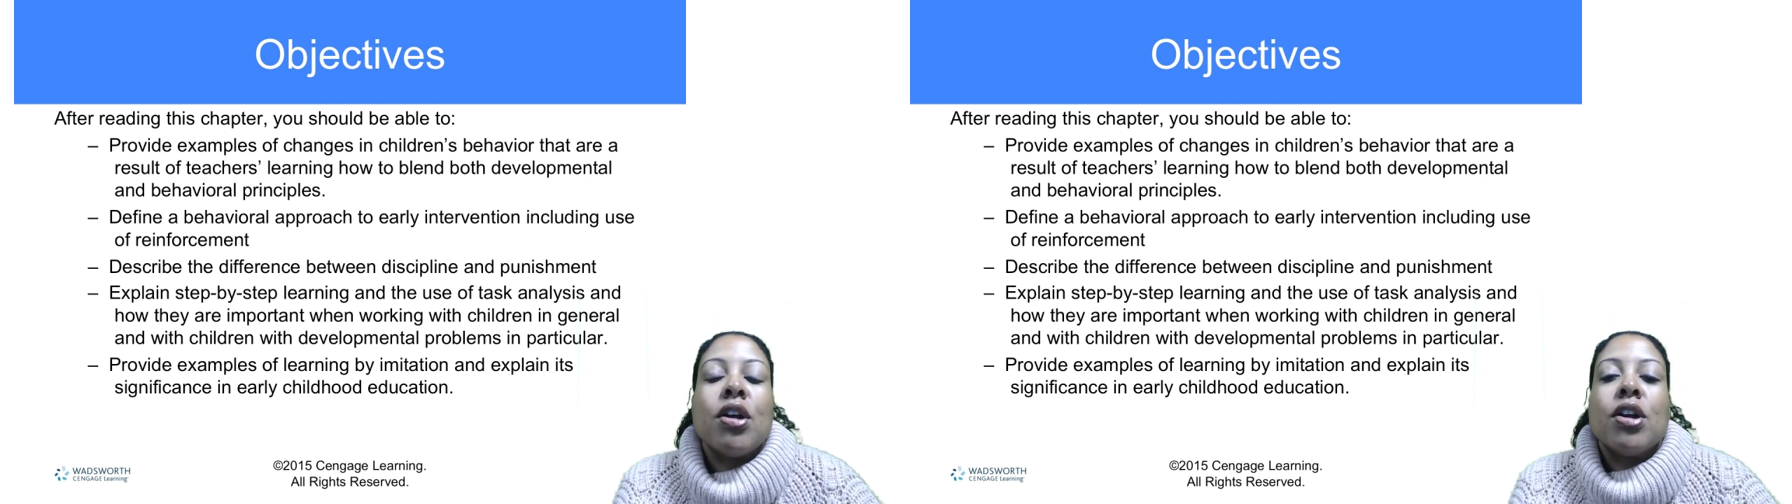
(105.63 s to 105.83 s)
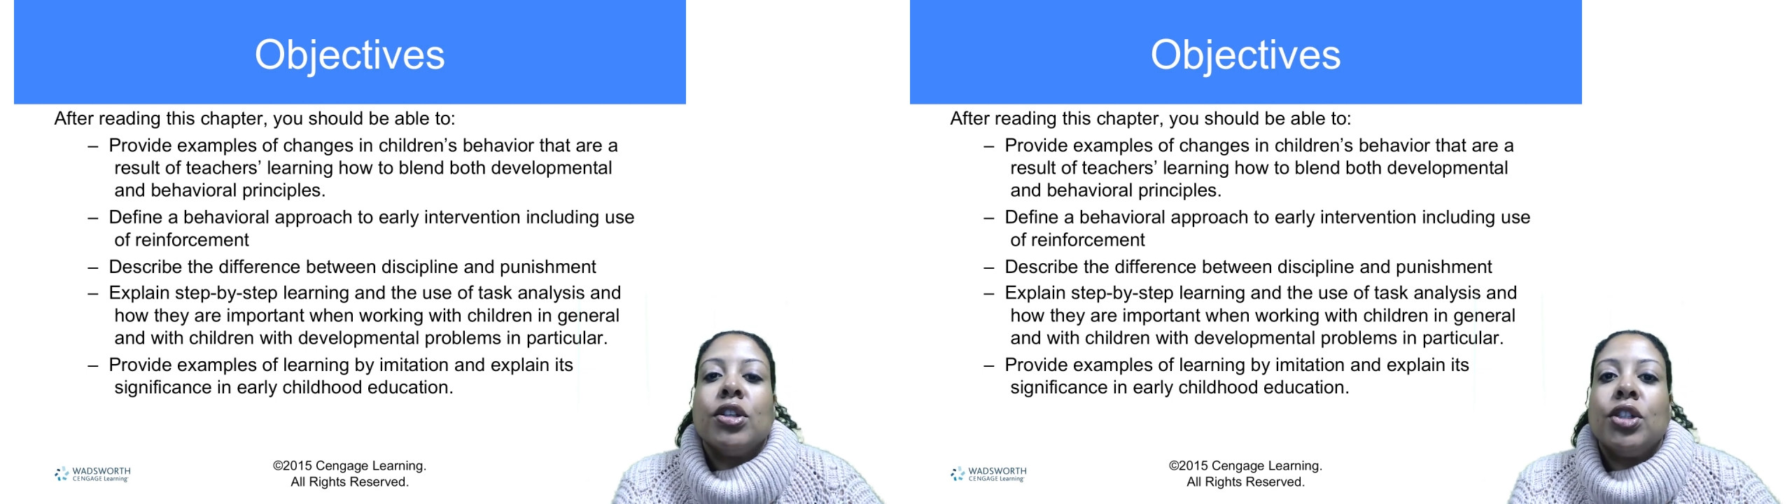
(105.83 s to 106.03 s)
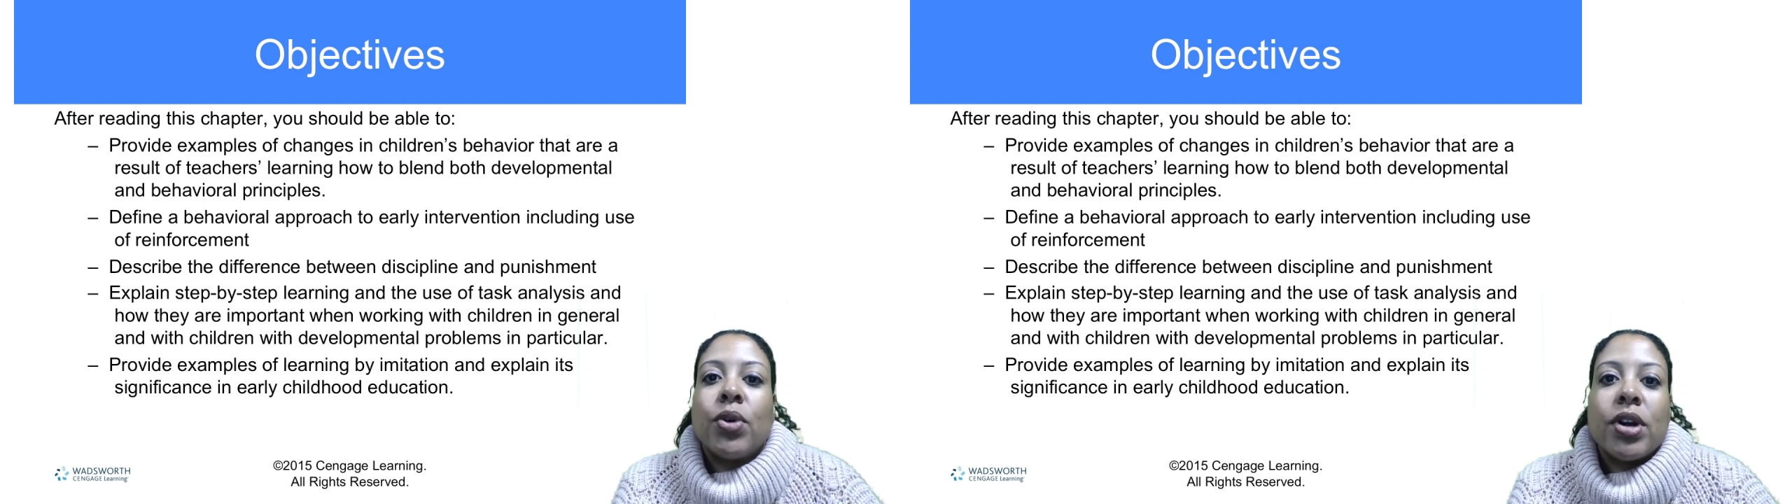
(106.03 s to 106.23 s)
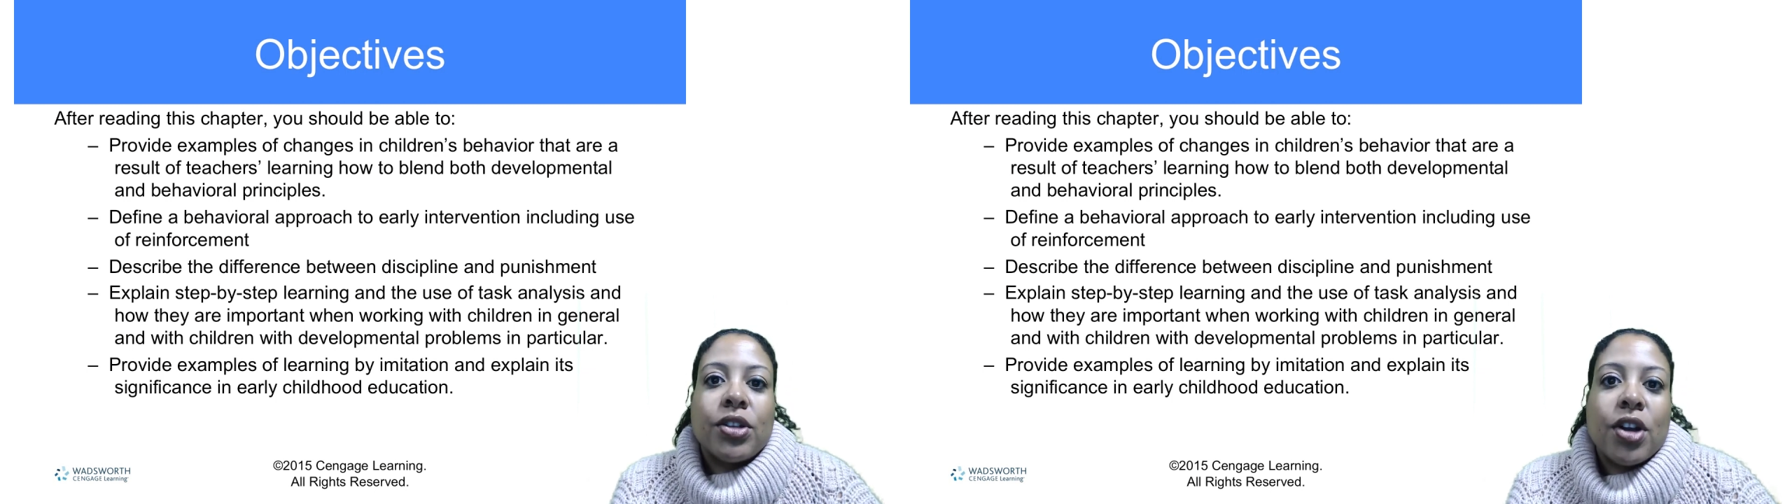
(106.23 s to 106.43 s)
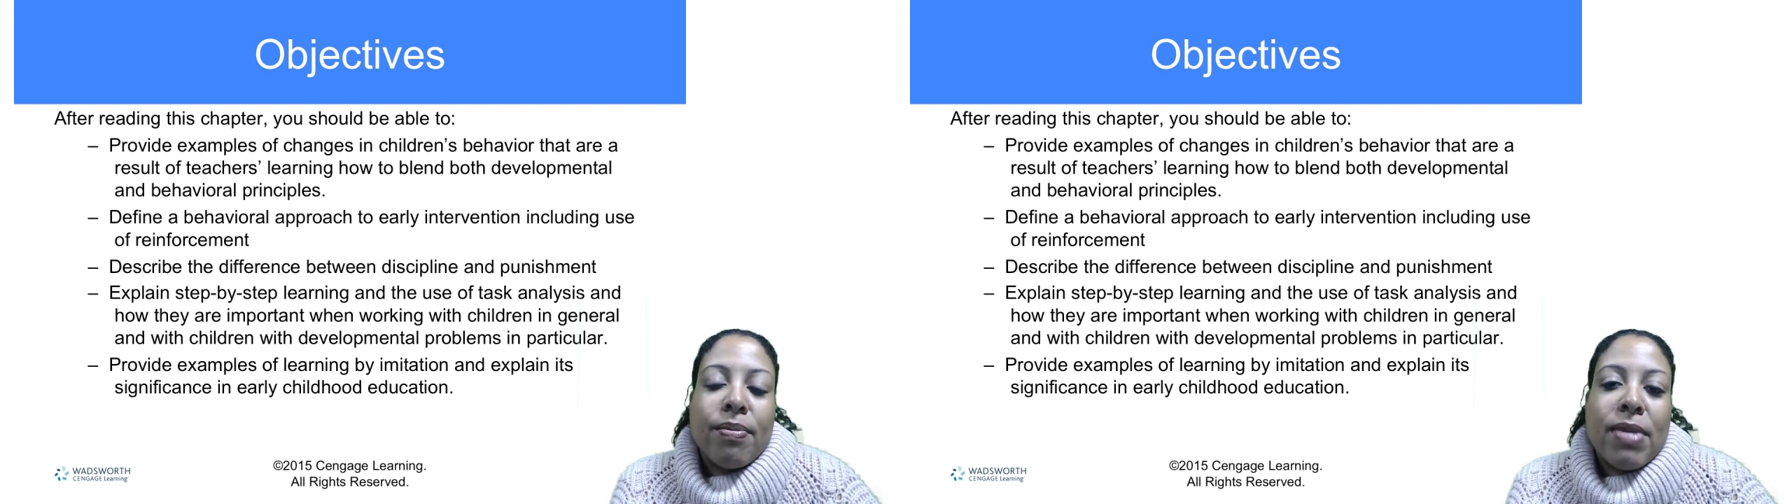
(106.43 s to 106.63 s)

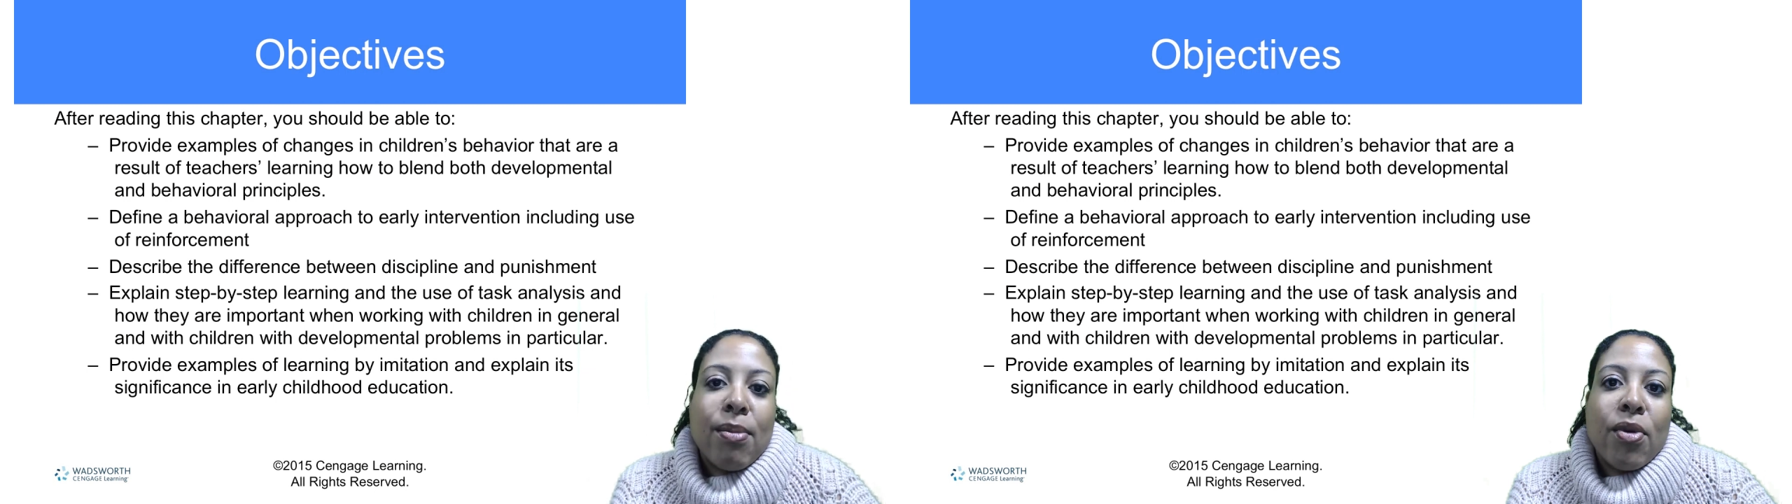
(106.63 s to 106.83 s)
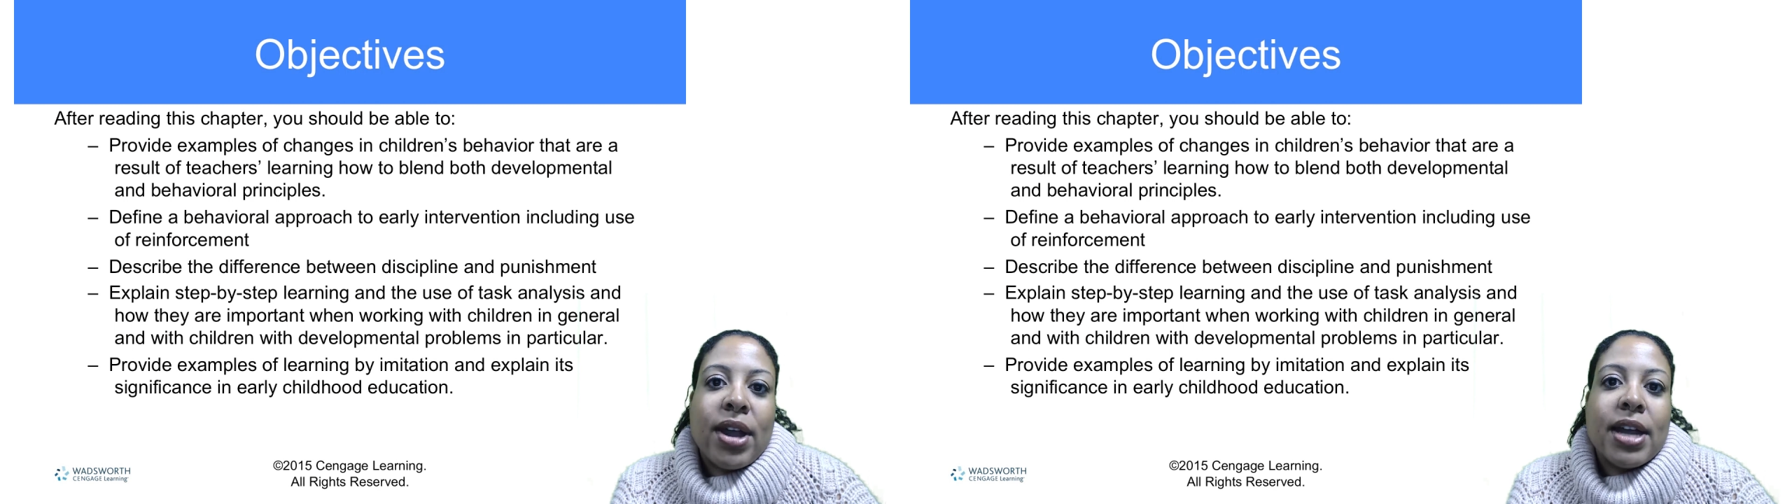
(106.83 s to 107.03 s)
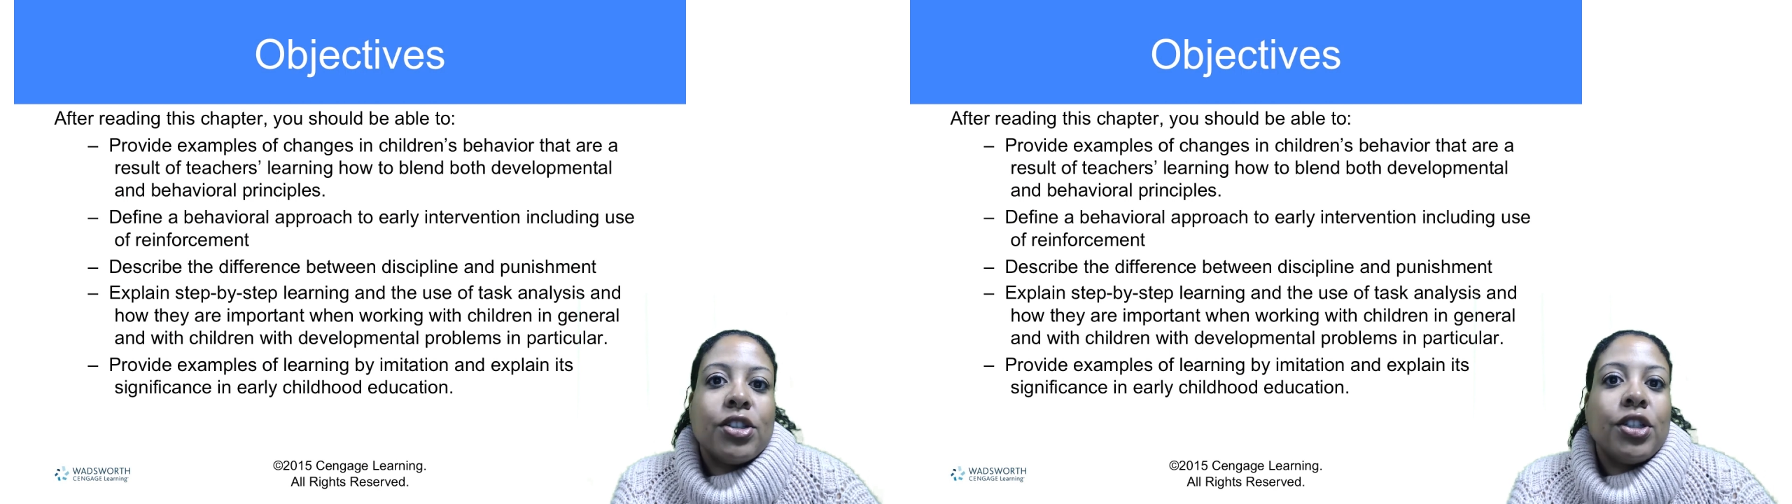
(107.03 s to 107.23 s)
short-term memory into